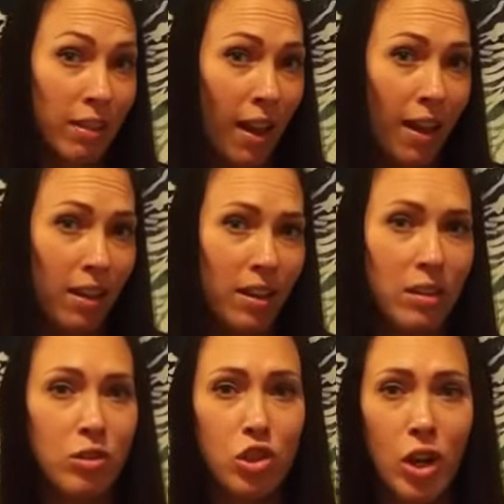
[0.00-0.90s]
that
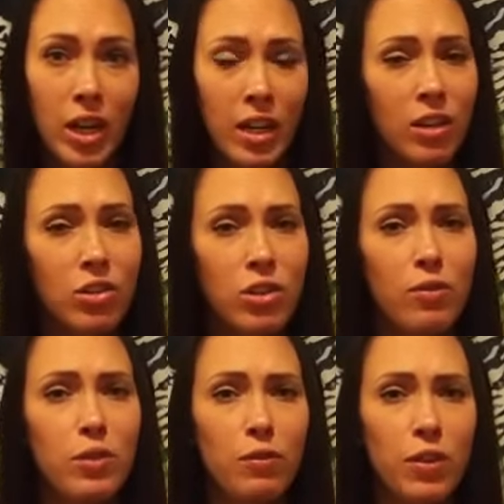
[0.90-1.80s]
and training
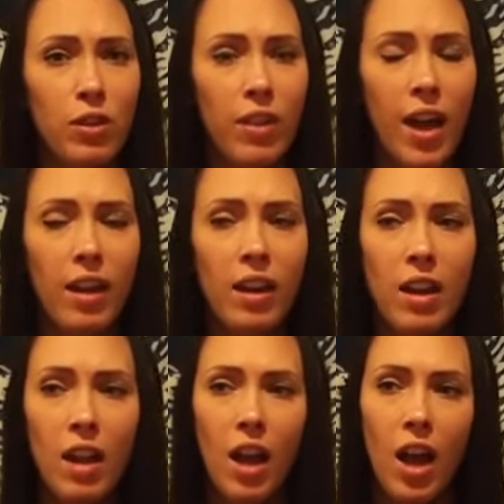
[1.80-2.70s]
yourself to feel that.
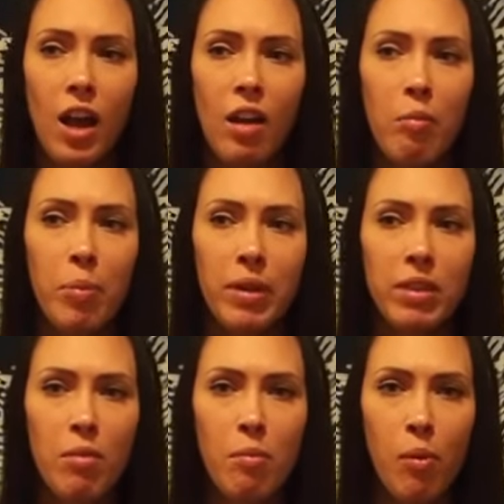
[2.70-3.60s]
But
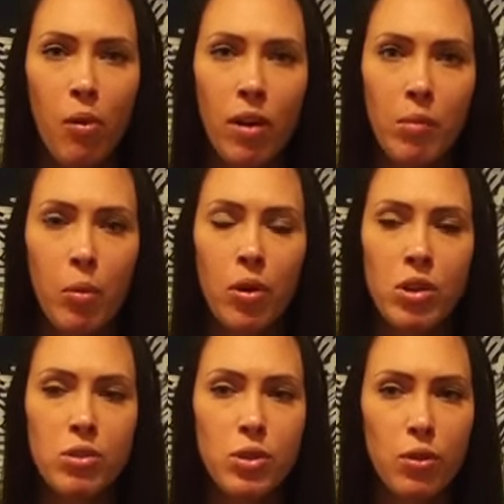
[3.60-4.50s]
the more and more
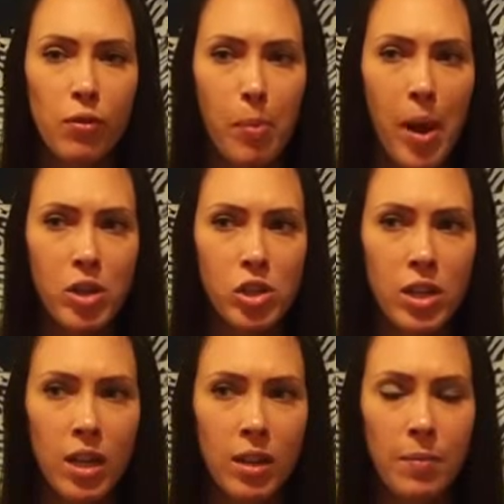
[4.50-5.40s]
you do
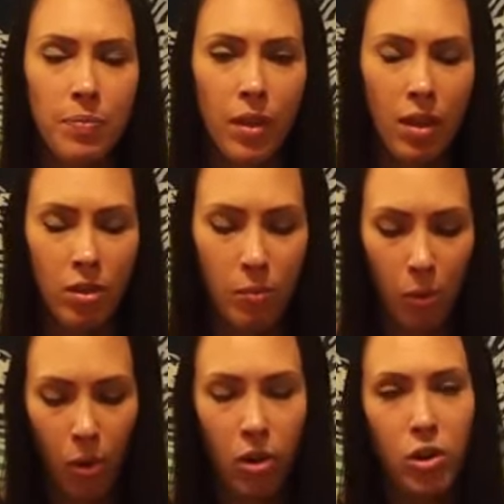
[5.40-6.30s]
Vipassana, the
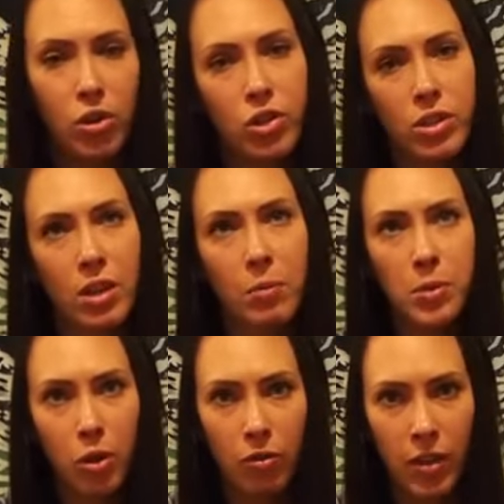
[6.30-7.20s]
more you're just
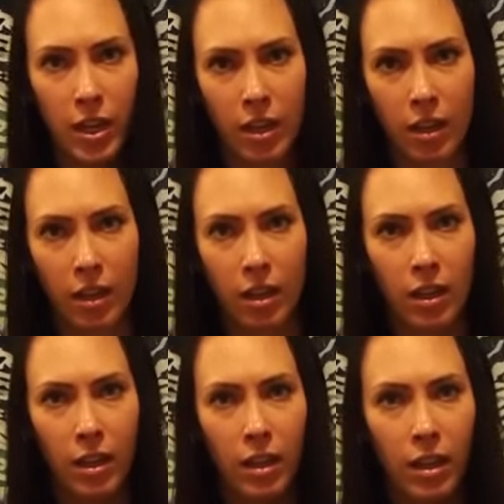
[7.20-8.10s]
observing
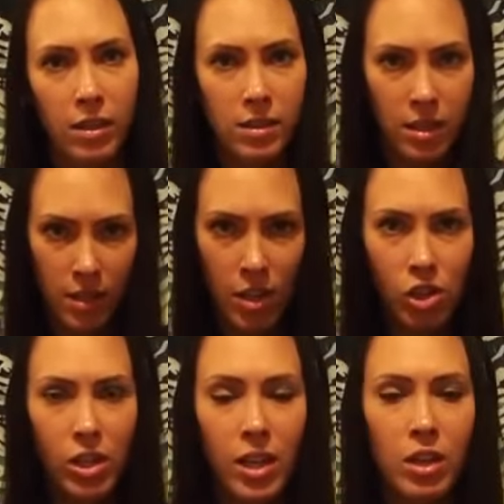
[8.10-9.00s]

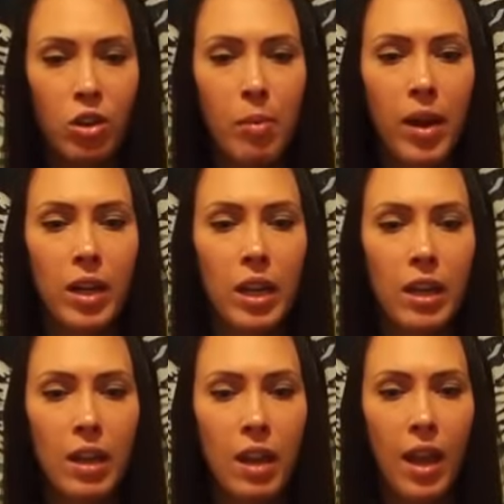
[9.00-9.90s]
sensation in your body.
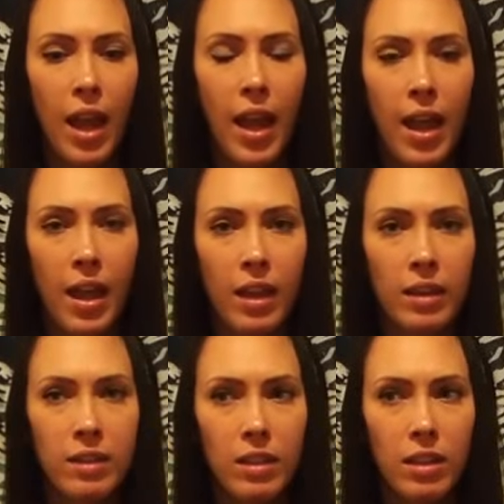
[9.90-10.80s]

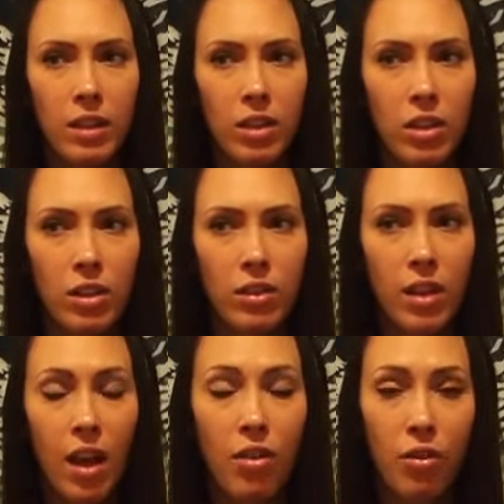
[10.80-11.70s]
And the
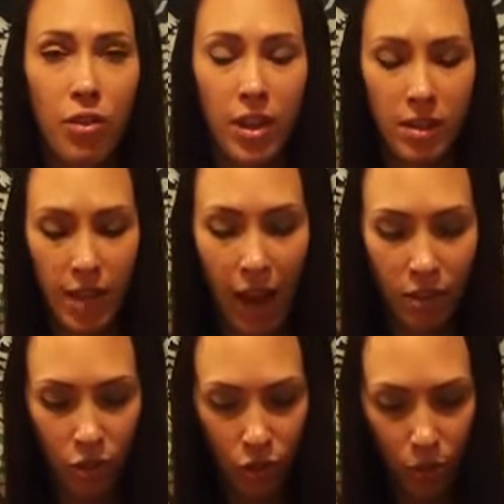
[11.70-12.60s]
other thing is,
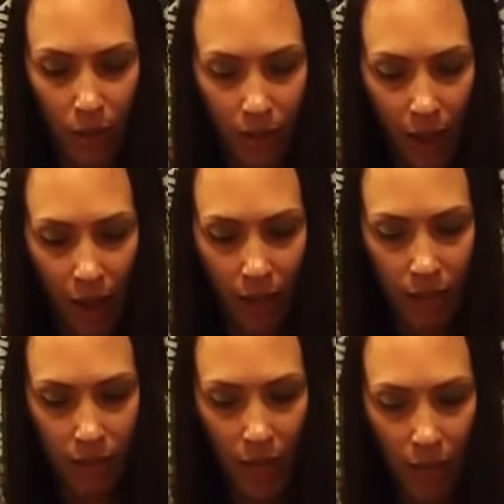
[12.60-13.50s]
as you're doing that
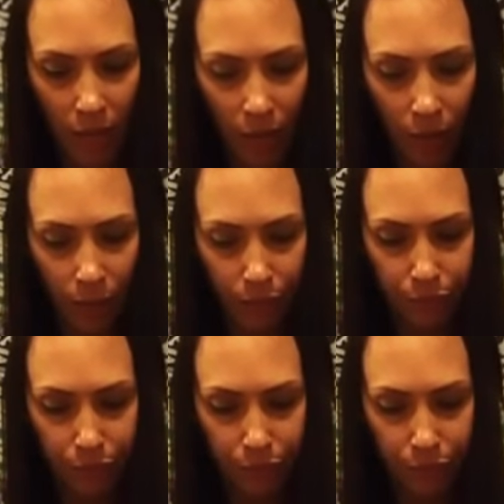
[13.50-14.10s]
and scanning,